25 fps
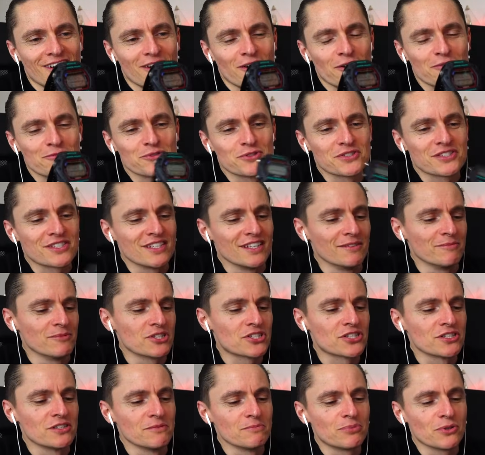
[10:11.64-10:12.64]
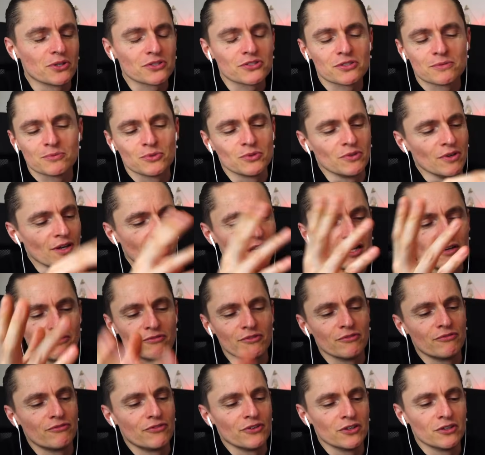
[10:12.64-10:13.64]
Obviously, Mission Impossible, love
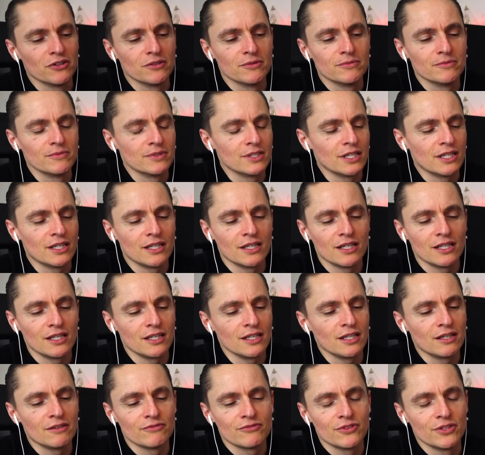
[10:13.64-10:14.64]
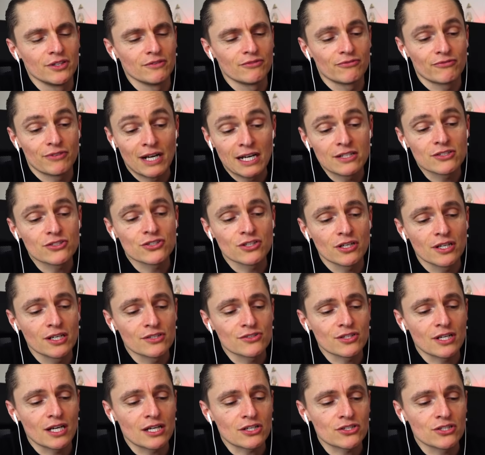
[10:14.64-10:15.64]
the film, love the franchise,
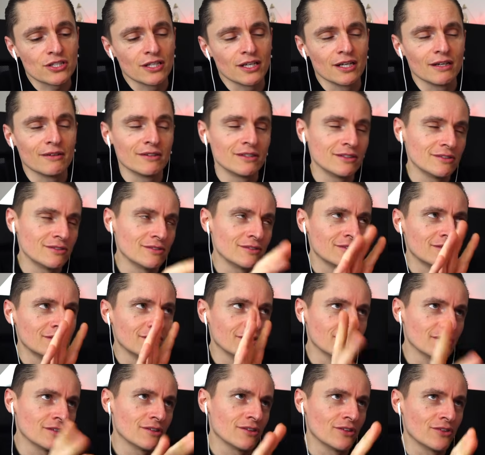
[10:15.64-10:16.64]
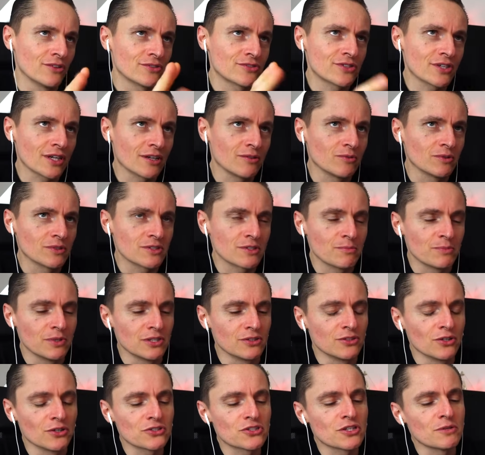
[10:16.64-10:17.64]
actually. The second one's a bit
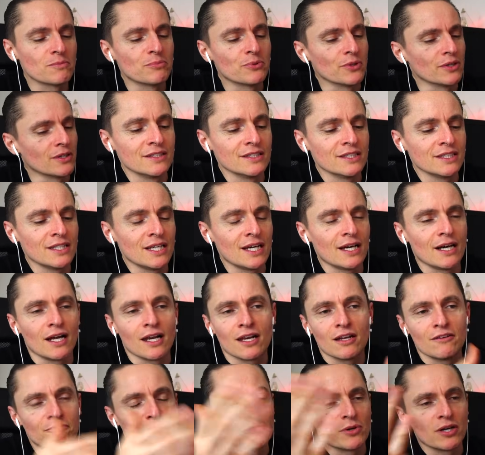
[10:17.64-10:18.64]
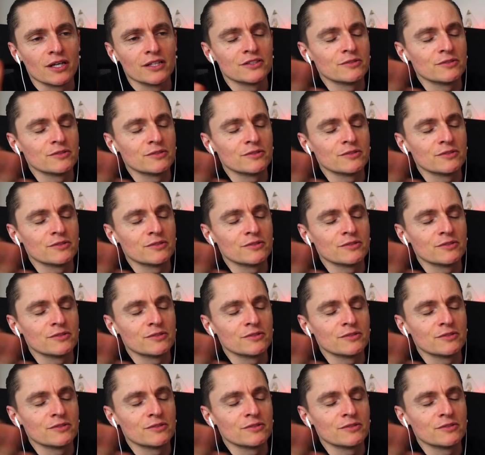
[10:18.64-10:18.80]
dodgy, but yeah, I love Brian